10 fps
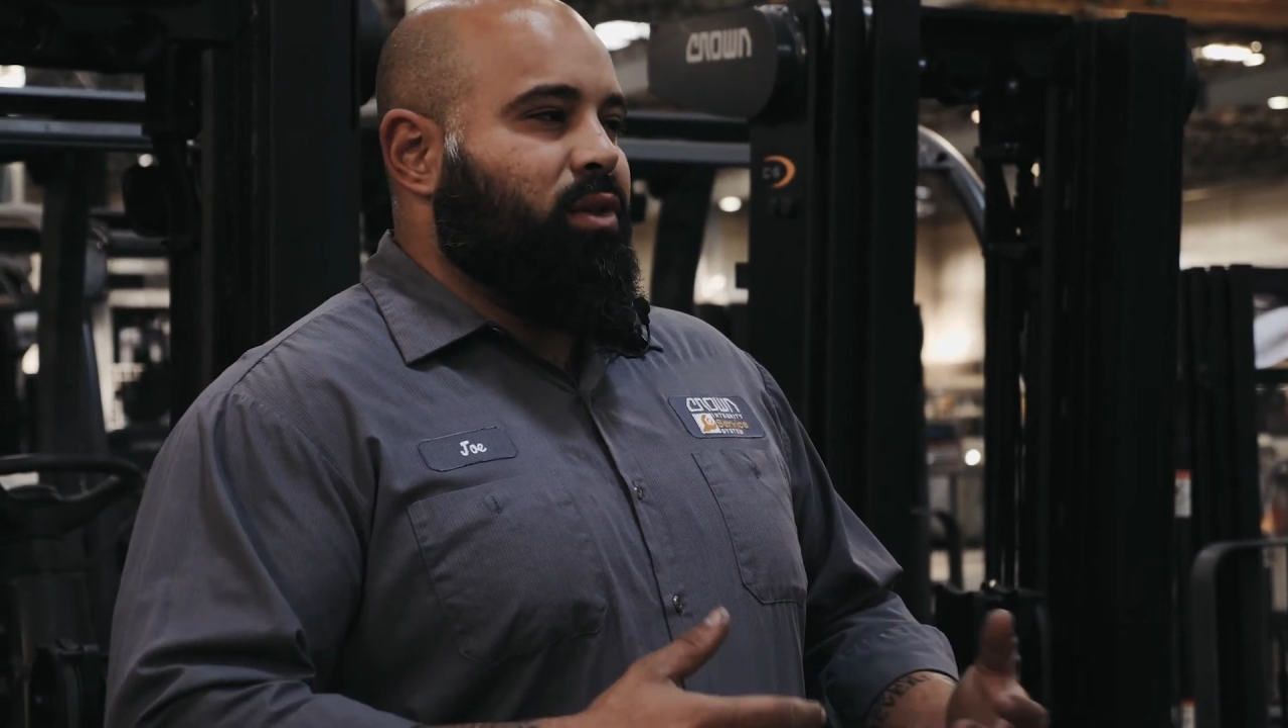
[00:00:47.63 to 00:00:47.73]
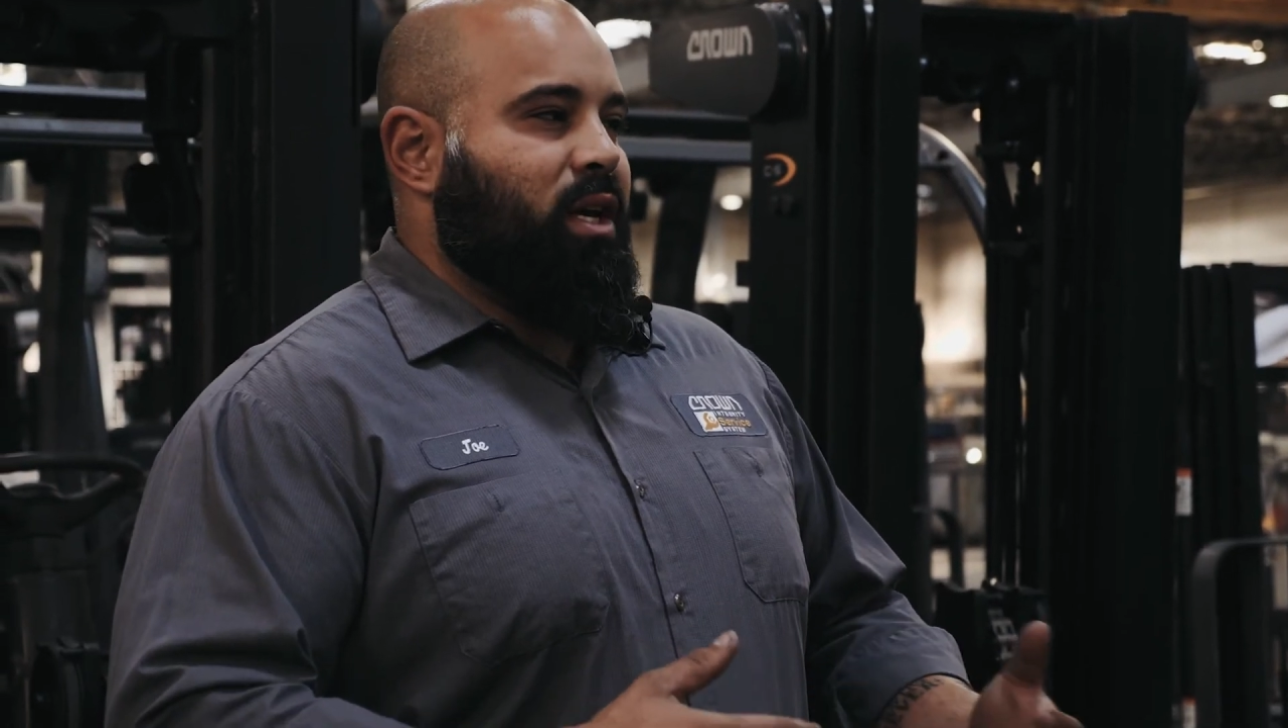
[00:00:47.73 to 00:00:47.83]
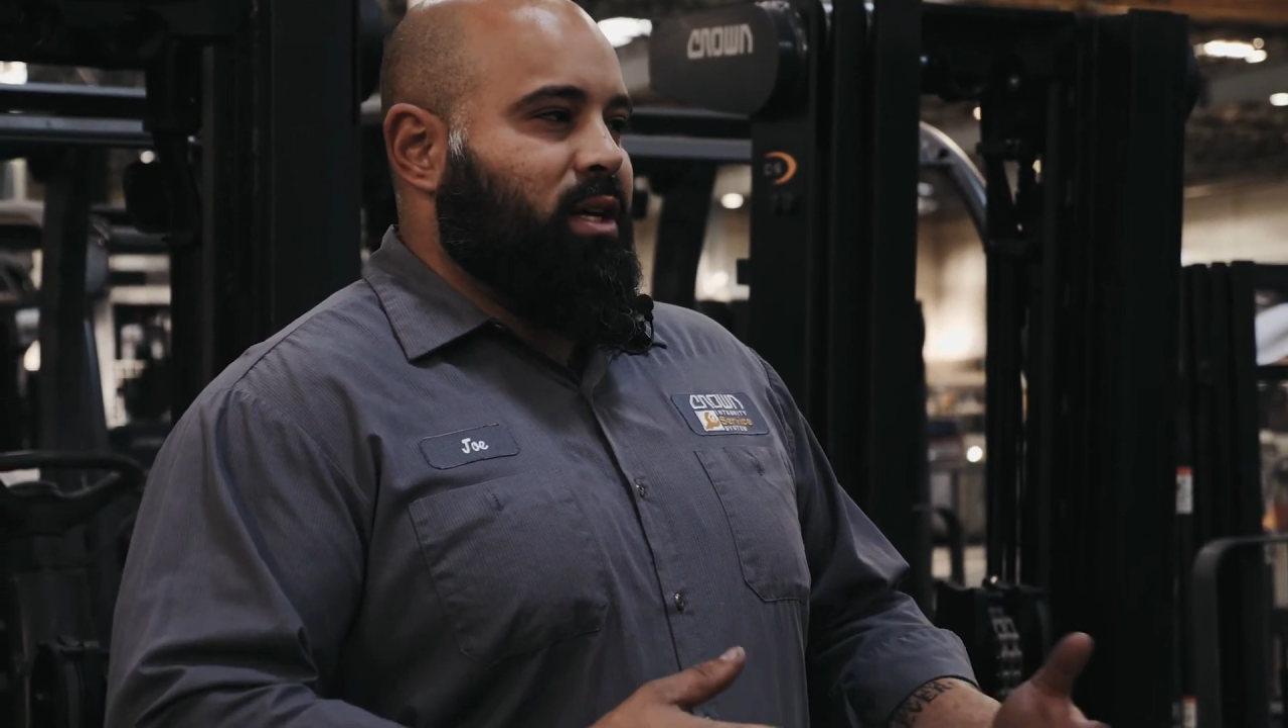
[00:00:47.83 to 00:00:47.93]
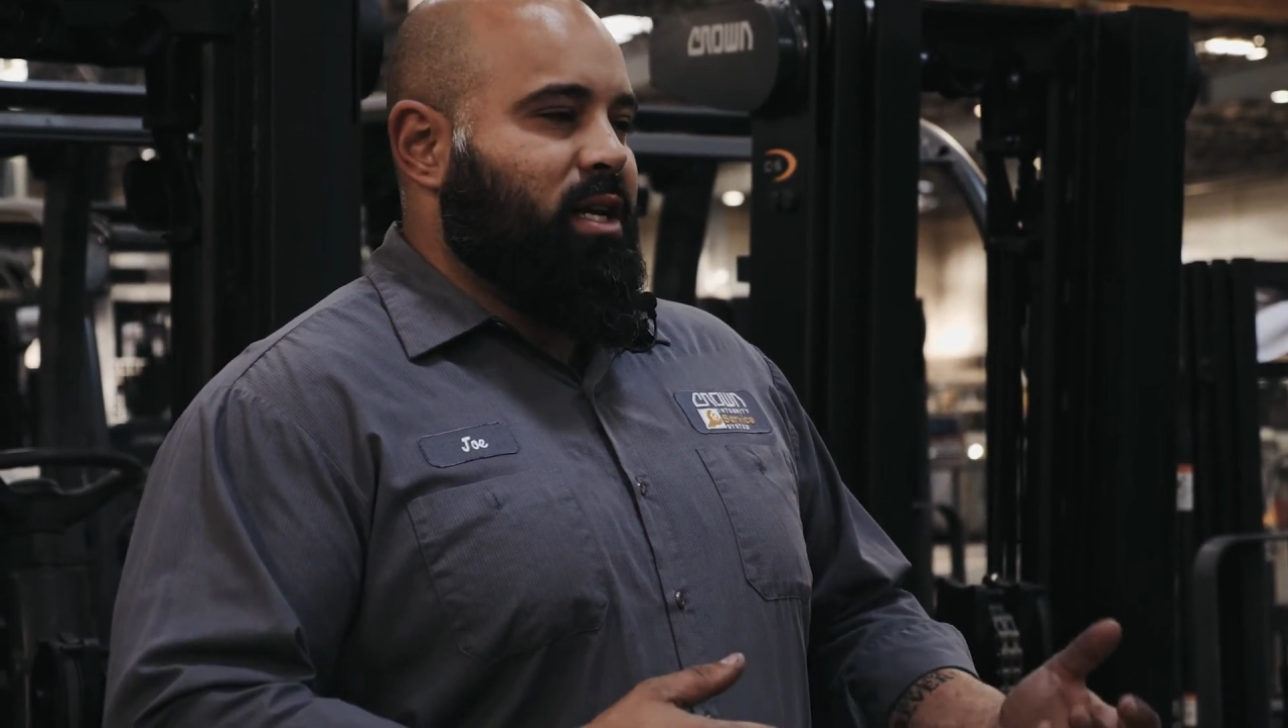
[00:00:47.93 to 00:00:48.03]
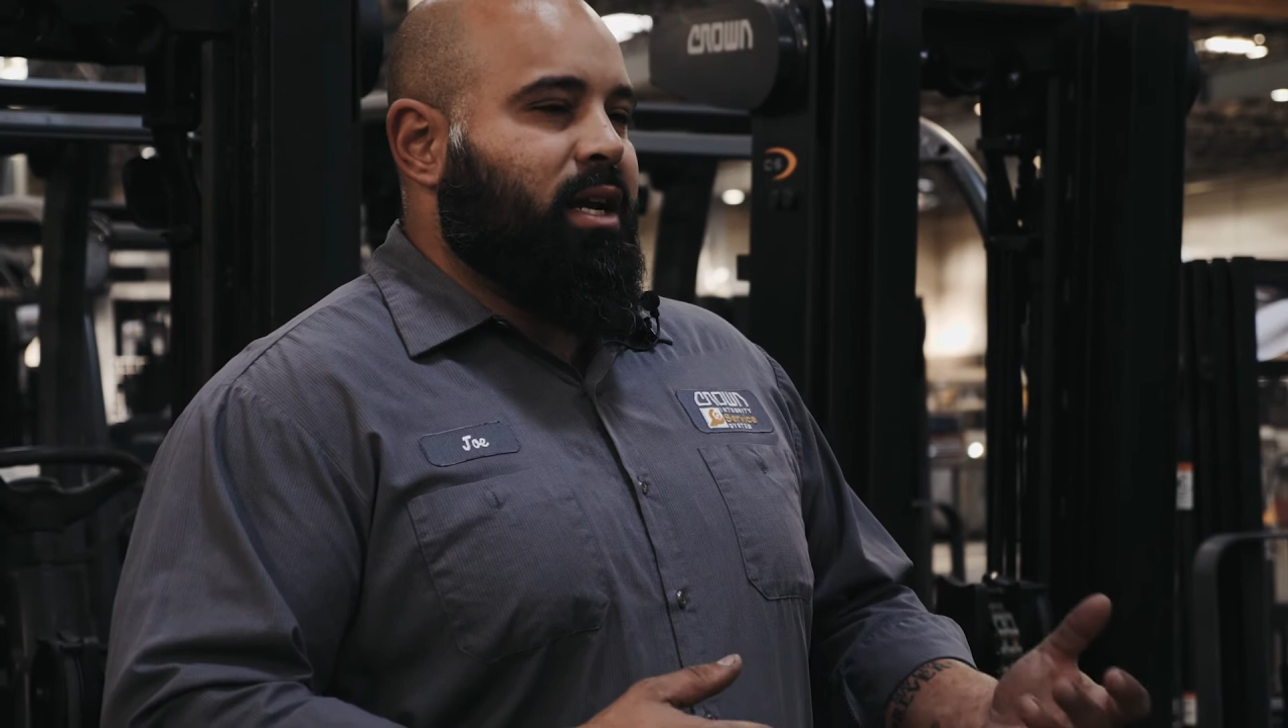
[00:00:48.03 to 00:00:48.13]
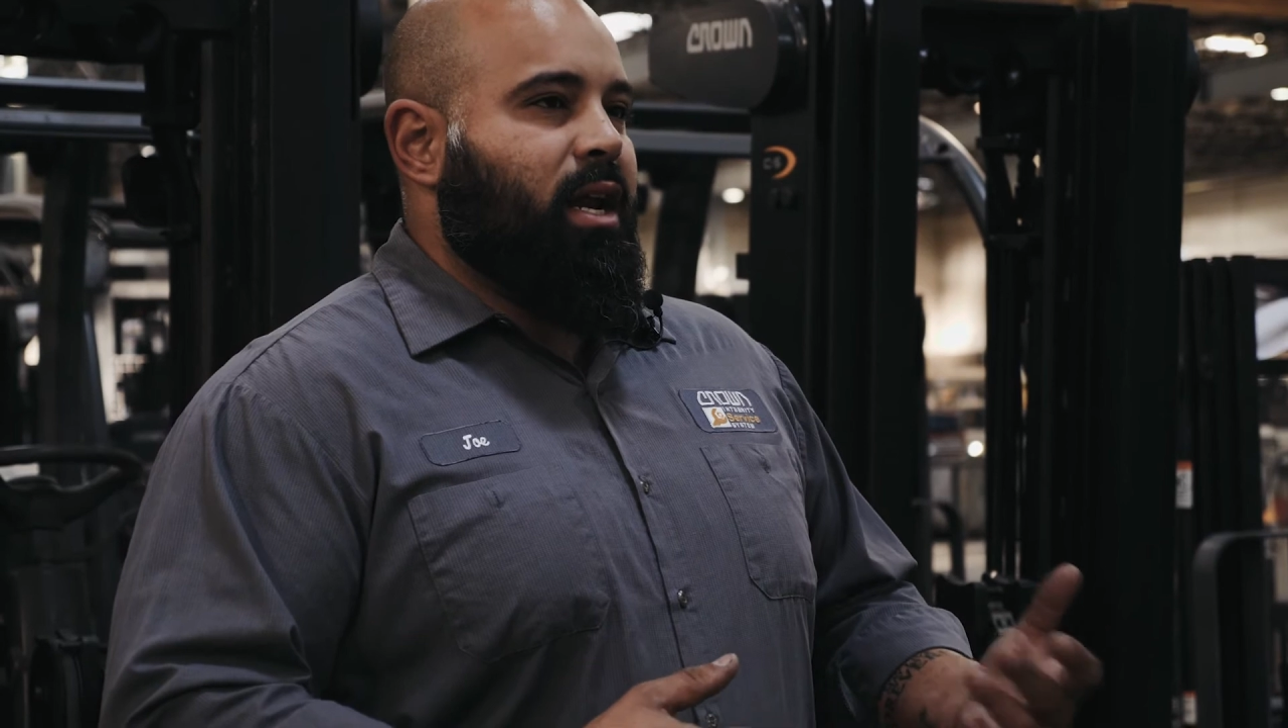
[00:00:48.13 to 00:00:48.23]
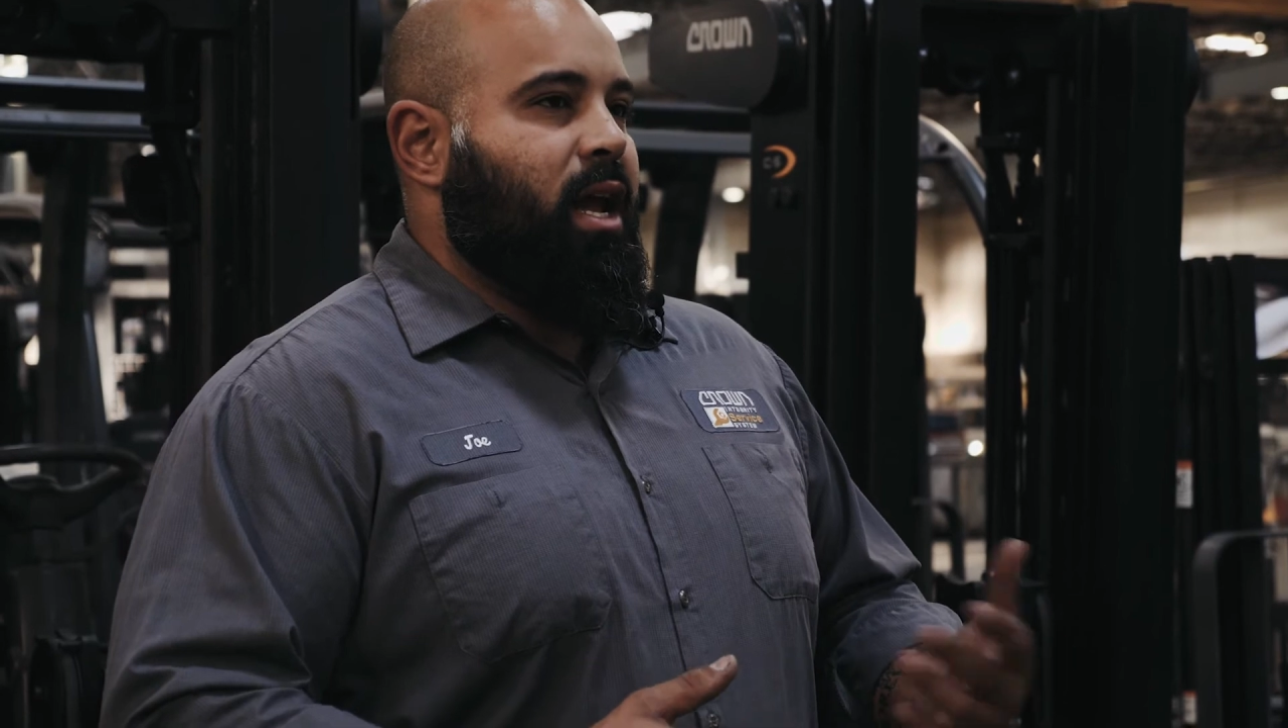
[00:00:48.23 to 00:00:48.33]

things that can